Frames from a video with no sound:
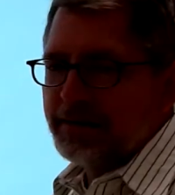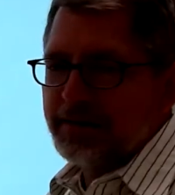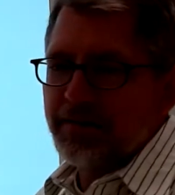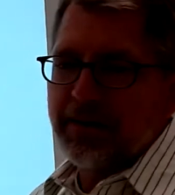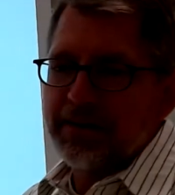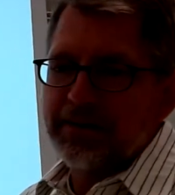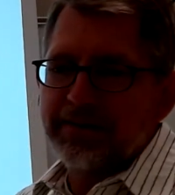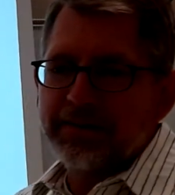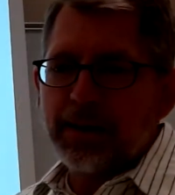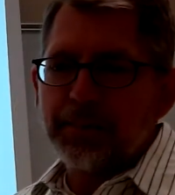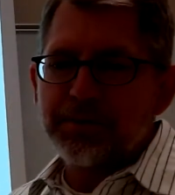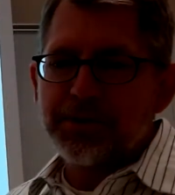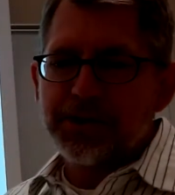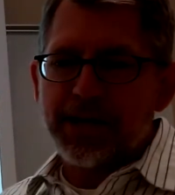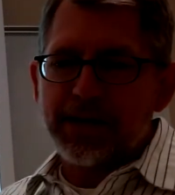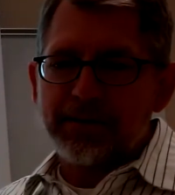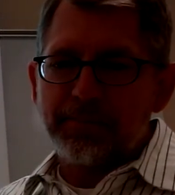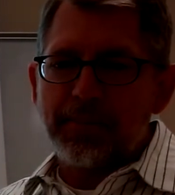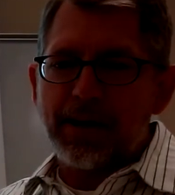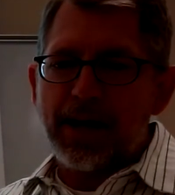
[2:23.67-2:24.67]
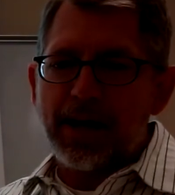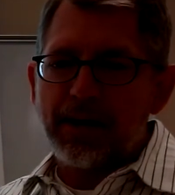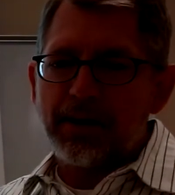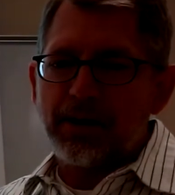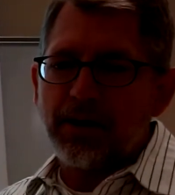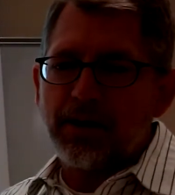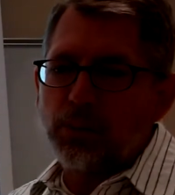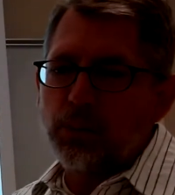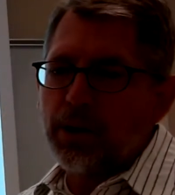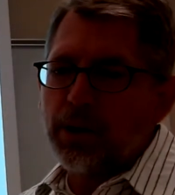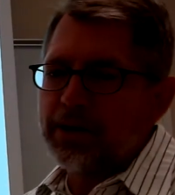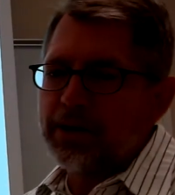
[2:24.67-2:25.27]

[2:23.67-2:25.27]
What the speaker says: of the subject matter, what